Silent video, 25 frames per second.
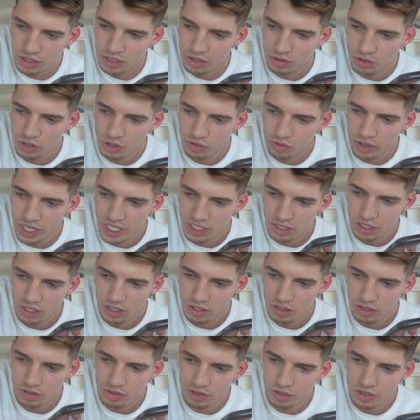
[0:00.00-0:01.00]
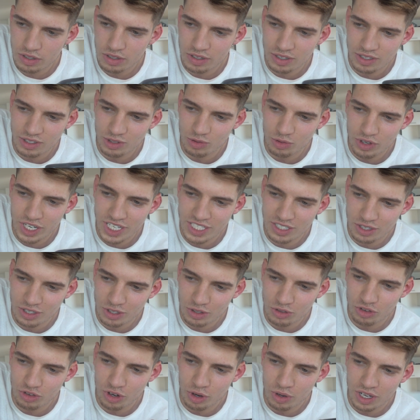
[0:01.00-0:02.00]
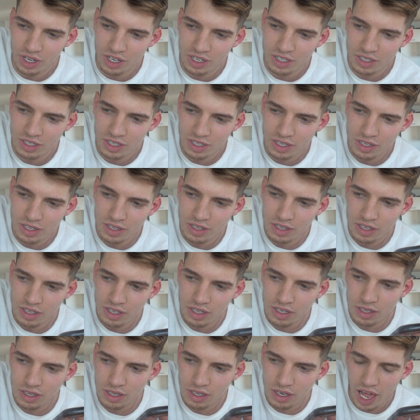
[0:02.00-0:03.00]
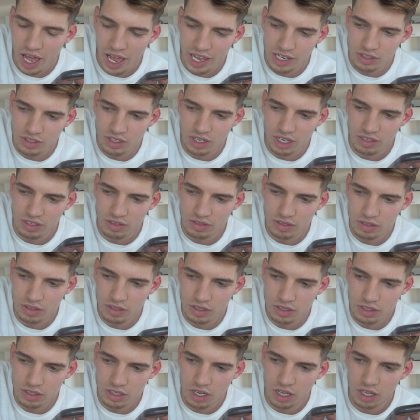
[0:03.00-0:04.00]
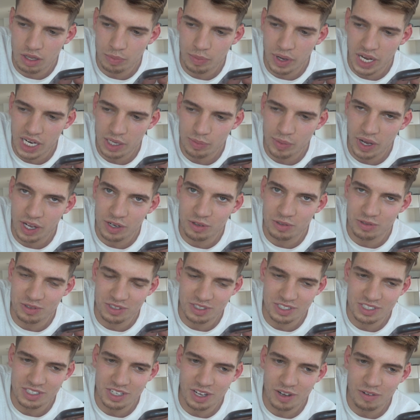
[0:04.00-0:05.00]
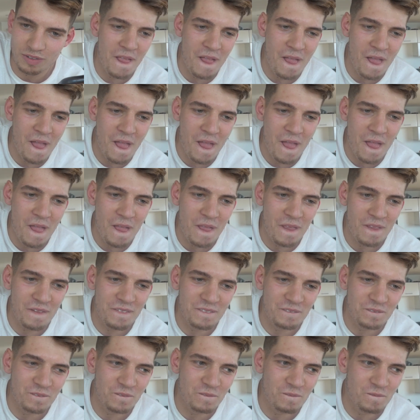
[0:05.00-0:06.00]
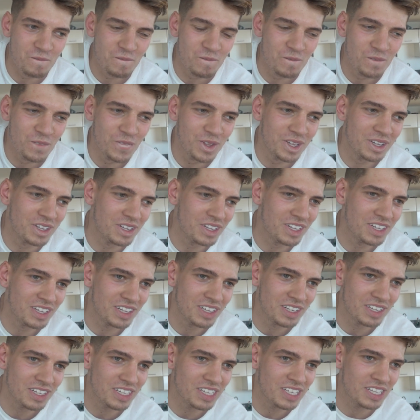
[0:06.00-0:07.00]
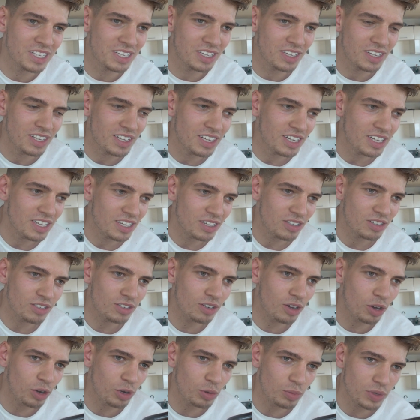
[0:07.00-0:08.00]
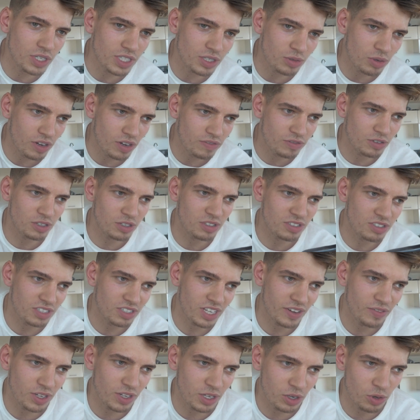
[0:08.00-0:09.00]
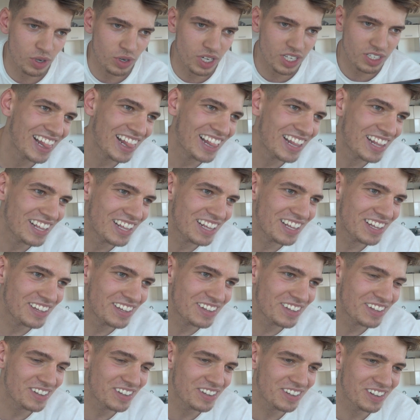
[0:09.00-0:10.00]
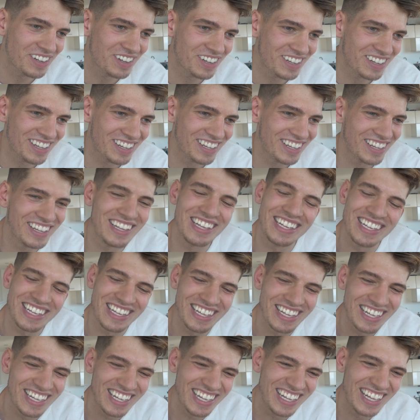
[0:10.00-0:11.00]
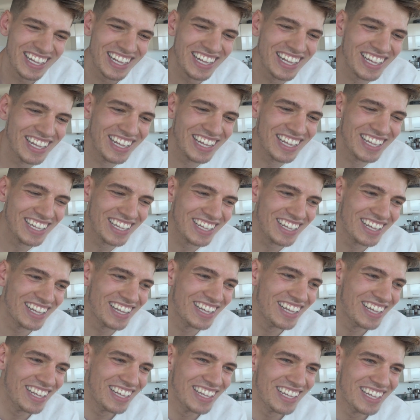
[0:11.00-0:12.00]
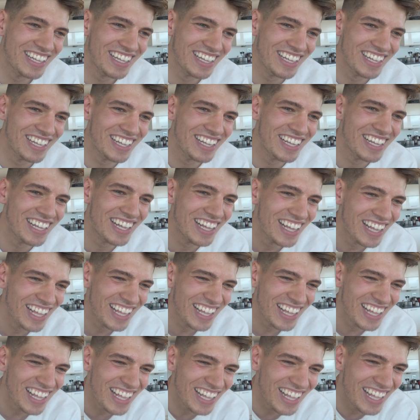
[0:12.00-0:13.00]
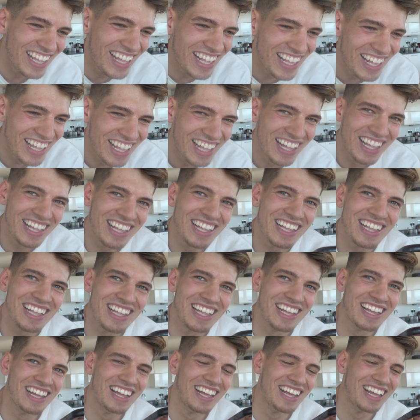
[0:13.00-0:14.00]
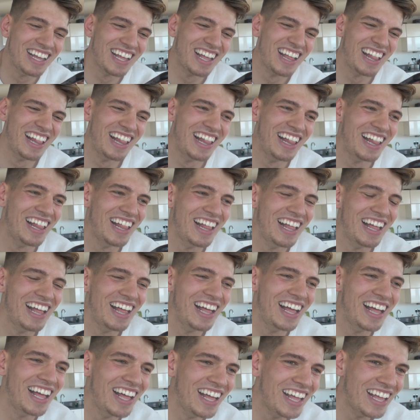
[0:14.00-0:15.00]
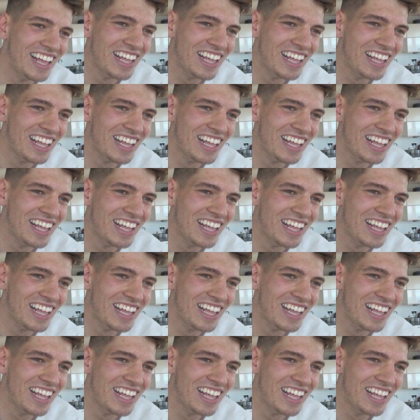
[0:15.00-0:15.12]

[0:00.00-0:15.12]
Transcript: was a Razer. It was a Razer controller. Right, so it's got the back paddles and stuff. Yeah, but it's not worth thousands, is it? No, but it's worth a good seventy quid. Oh come on! Do you really think Ben would want to do that? How how do you get into this